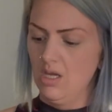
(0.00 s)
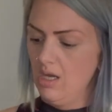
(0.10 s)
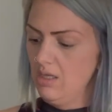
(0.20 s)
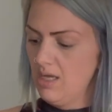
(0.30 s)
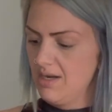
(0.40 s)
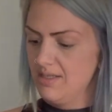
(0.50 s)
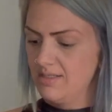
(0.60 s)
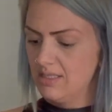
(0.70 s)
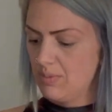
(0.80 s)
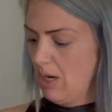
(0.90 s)
A lot of this
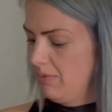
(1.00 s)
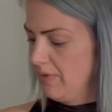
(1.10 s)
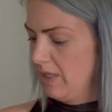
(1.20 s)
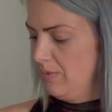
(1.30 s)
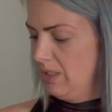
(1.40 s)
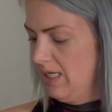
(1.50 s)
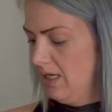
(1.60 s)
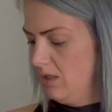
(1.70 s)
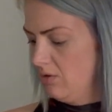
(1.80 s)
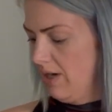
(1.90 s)
is probably going to be
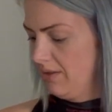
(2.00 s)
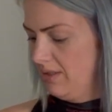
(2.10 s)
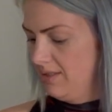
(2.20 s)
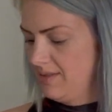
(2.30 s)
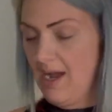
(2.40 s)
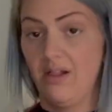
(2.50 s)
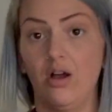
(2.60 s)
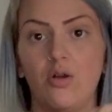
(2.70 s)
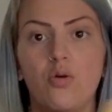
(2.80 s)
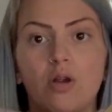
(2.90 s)
taken directly to Style
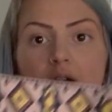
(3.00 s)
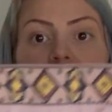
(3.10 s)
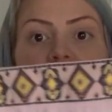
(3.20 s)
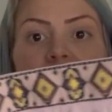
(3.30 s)
Encore.